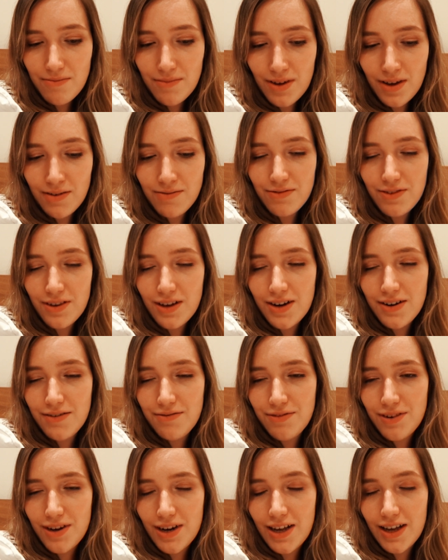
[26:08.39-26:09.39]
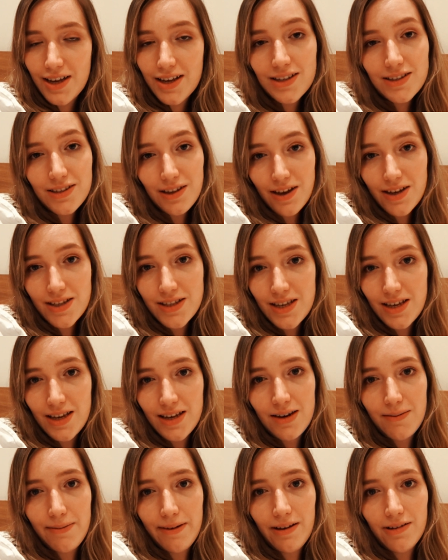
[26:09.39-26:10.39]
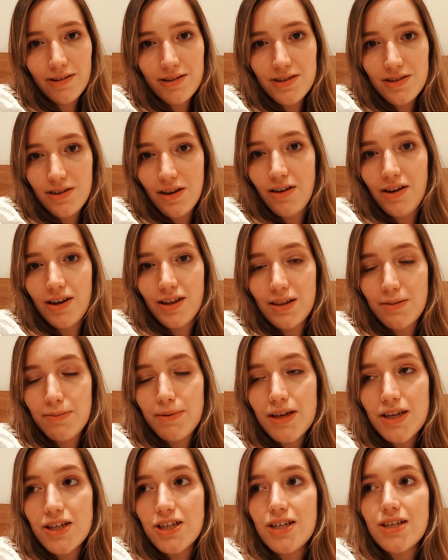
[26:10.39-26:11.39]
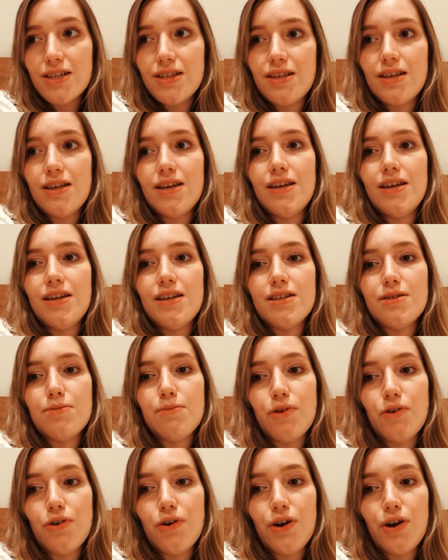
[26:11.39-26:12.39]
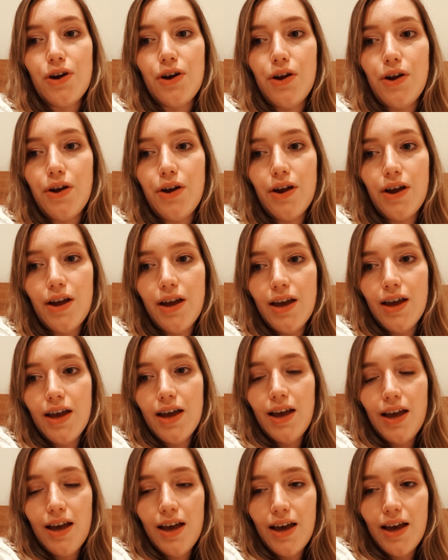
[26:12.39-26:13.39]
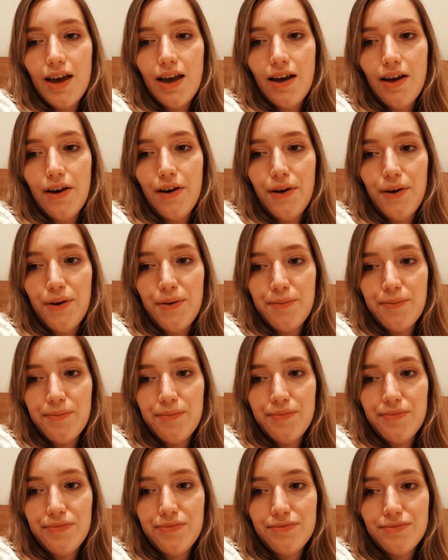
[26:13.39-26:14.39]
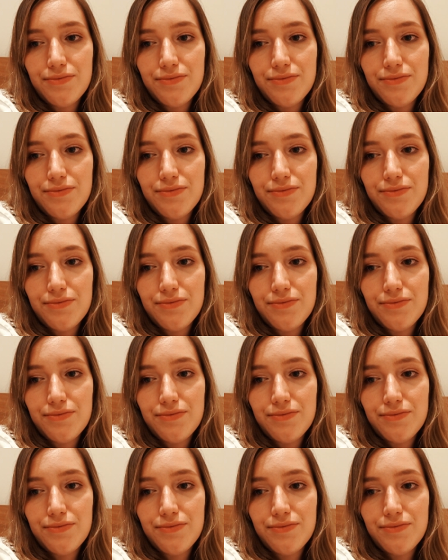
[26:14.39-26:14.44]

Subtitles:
I'm feeling really excited about starting the PGCE tomorrow. And